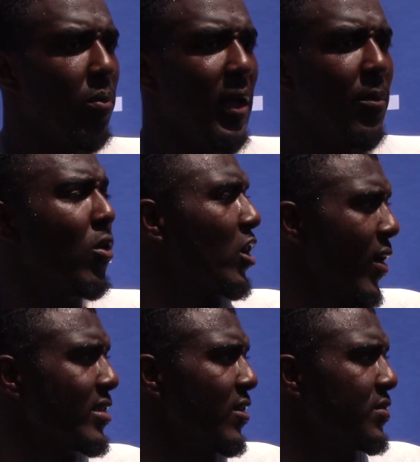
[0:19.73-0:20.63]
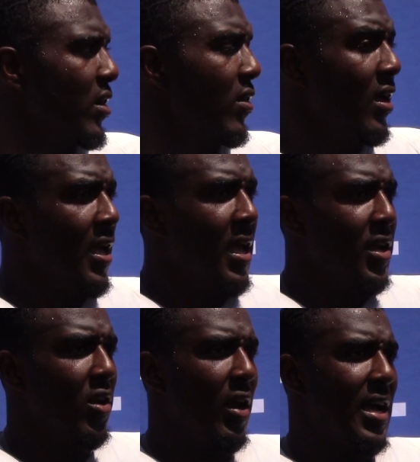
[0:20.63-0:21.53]
play more aggressive. So,
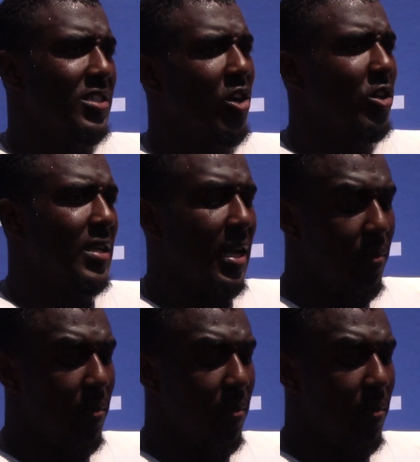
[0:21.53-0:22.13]
you know, last year it's kind of